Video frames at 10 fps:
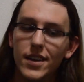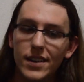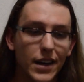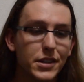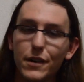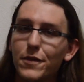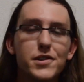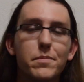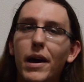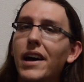Not good for
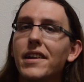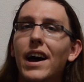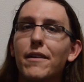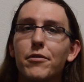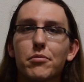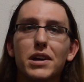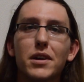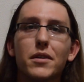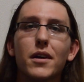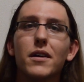Japan to have
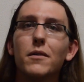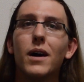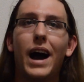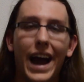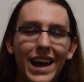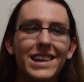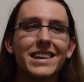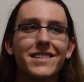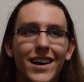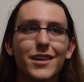three highly
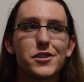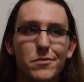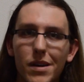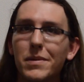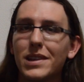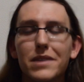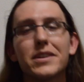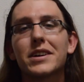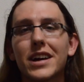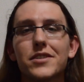intelligent women
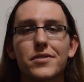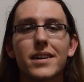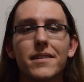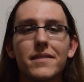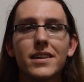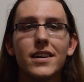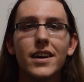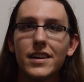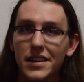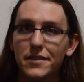leaving the country.
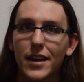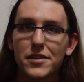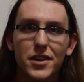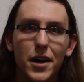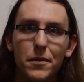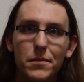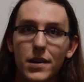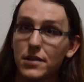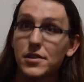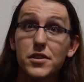And then Sachiko?
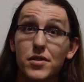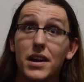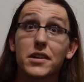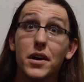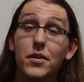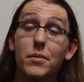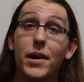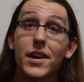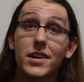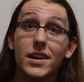She's trying to go to
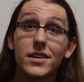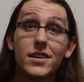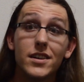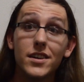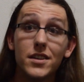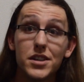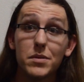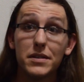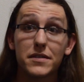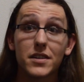America. She
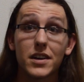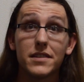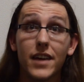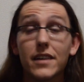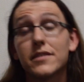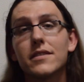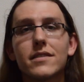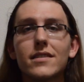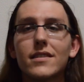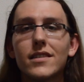wants to go to Texas.